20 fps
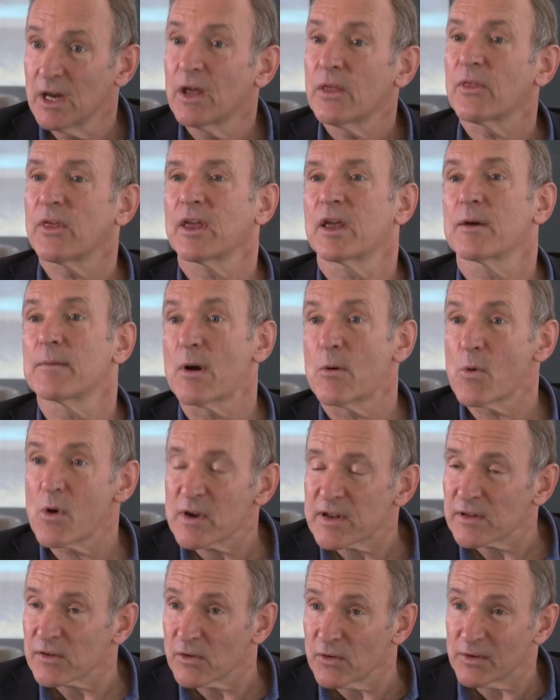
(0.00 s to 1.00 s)
Think about what
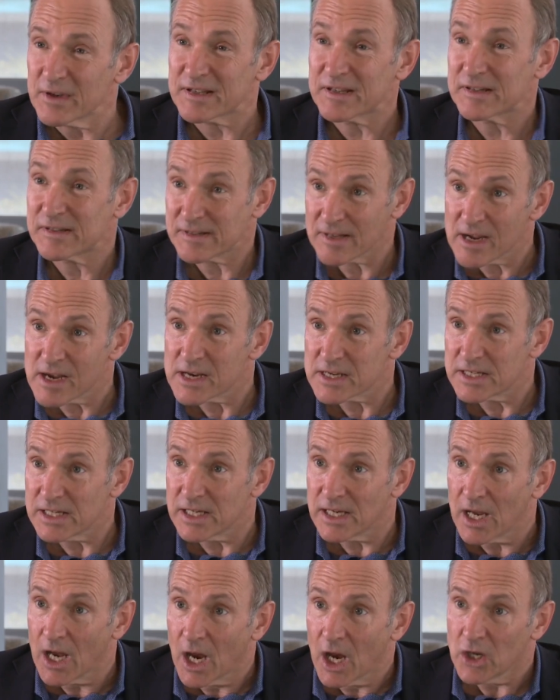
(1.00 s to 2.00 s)
sort of a
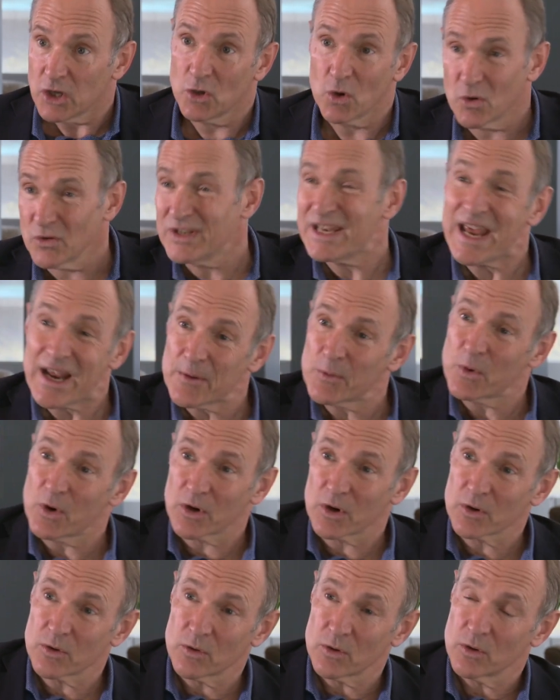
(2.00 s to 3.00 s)
society your
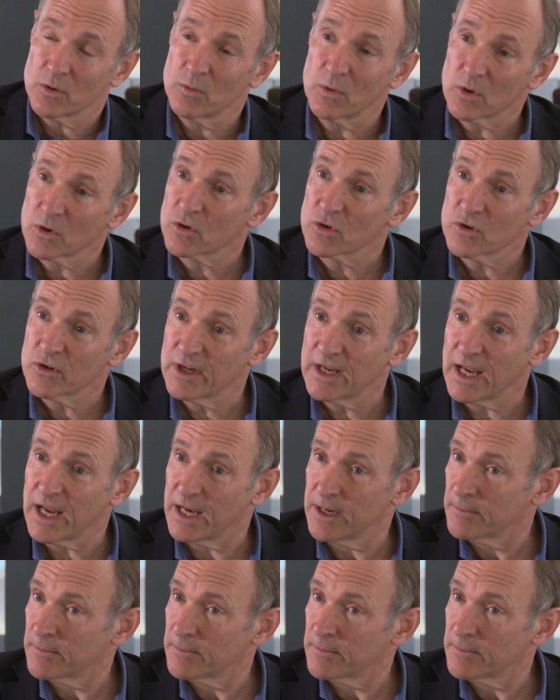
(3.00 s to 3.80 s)
network will create.